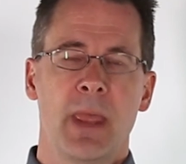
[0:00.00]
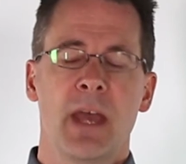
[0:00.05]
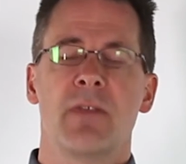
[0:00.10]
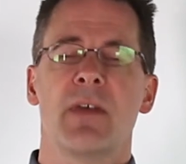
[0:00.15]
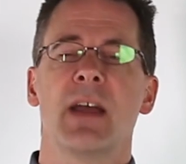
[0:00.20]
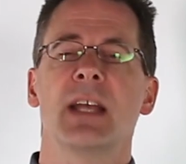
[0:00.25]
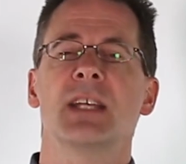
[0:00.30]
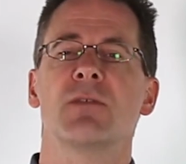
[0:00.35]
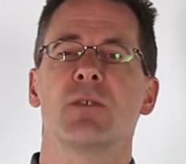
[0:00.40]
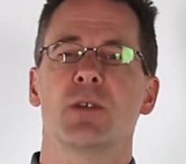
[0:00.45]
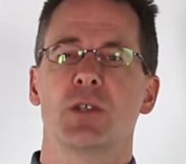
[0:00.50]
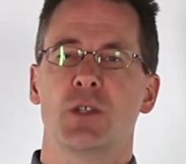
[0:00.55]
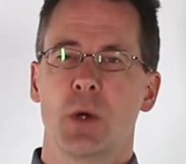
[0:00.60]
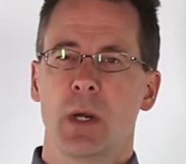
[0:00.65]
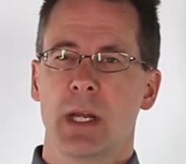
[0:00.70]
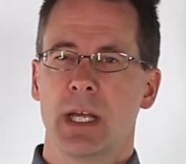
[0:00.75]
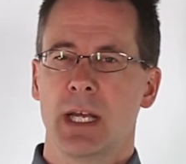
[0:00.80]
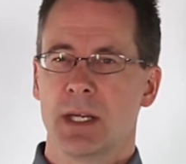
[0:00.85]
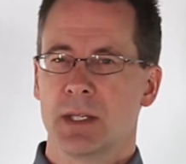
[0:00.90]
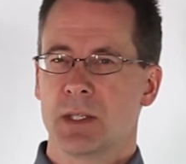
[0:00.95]
Thanks for
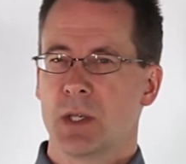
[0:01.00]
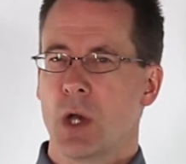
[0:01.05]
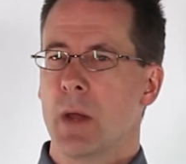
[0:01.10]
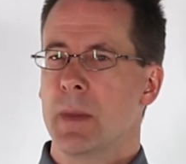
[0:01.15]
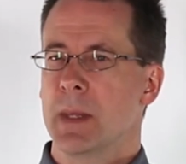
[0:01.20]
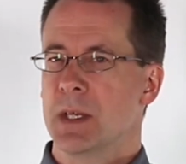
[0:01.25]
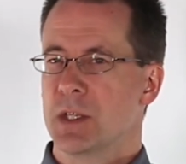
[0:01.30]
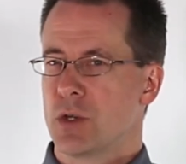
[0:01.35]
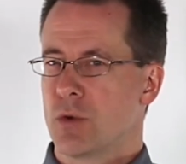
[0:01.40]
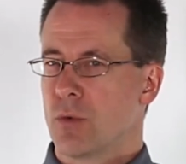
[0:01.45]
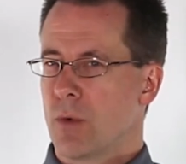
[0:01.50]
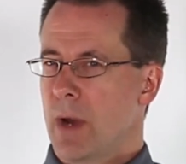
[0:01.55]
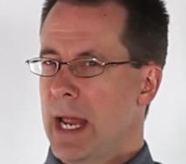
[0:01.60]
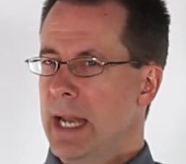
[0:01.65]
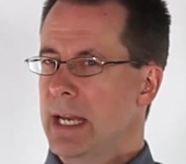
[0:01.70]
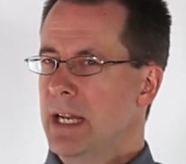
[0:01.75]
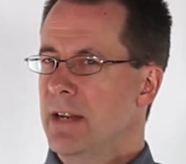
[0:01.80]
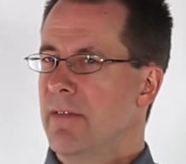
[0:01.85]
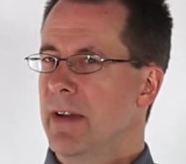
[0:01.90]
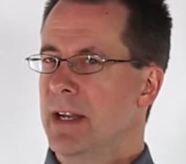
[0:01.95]
joining us on this
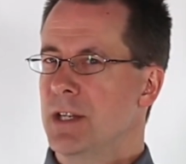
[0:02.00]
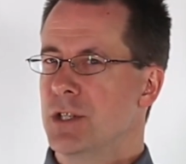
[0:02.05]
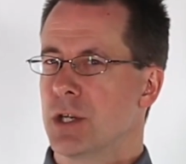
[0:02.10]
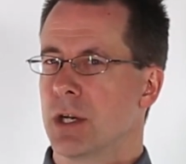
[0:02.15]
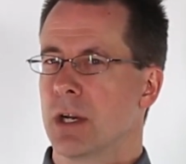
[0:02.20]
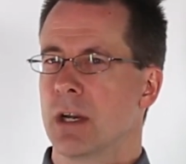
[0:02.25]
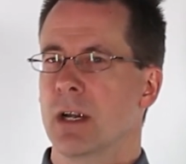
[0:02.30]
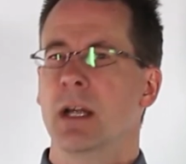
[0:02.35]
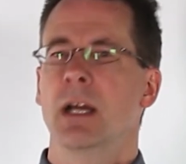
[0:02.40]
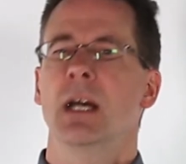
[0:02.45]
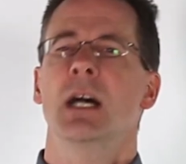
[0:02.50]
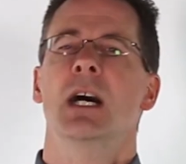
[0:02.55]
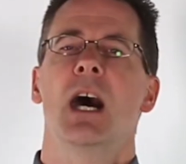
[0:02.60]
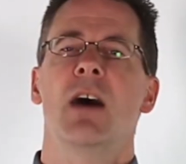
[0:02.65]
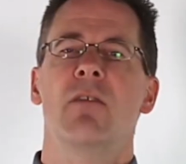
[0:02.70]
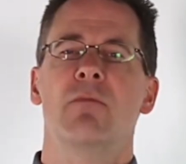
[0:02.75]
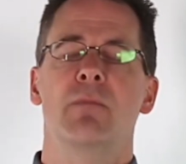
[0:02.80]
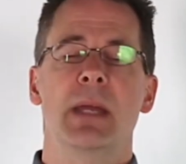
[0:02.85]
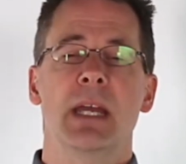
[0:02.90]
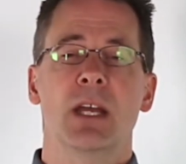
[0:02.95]
grand adventure
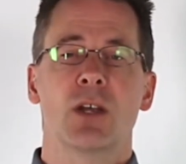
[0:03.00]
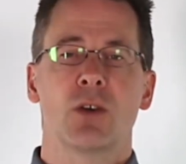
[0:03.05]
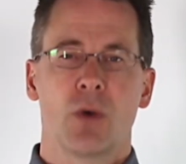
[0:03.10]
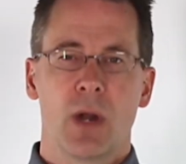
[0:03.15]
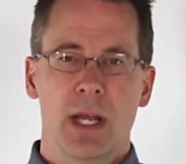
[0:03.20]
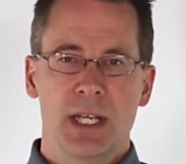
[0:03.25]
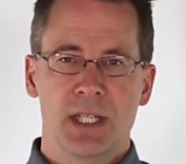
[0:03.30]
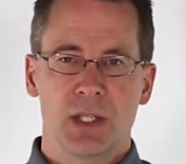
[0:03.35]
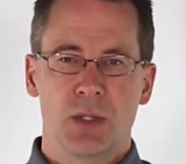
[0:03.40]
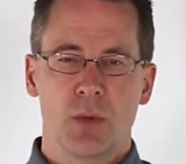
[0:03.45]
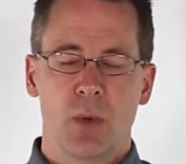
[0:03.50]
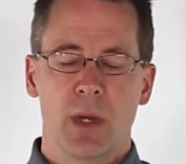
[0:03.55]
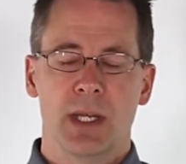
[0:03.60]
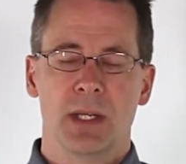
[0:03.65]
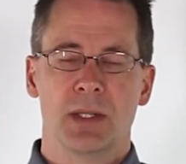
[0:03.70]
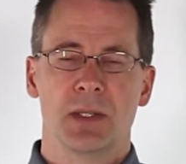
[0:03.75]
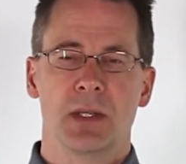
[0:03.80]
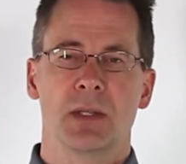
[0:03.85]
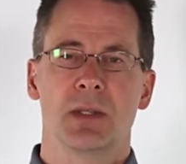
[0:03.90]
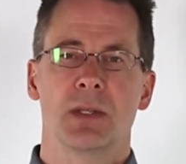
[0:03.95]
of being Christ's
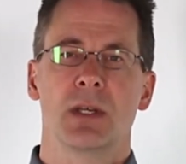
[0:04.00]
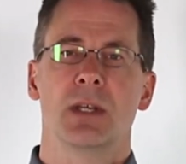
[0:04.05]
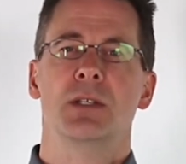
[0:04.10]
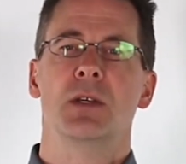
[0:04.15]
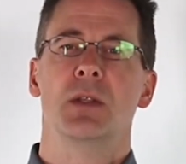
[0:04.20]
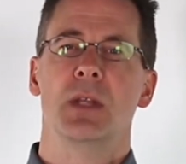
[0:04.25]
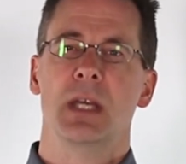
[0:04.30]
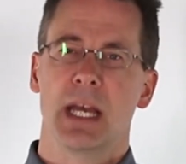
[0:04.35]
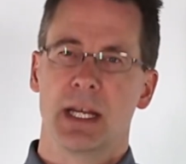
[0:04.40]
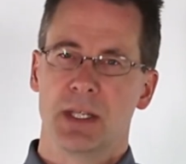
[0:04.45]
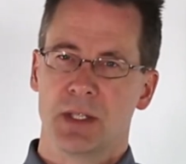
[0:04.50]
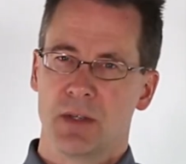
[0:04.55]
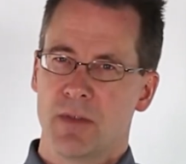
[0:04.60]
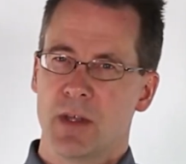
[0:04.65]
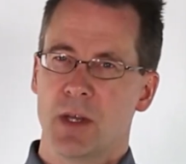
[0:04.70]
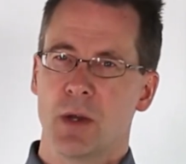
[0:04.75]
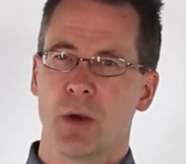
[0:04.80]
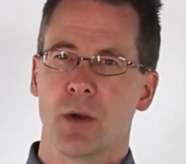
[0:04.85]
witnesses to the ends of the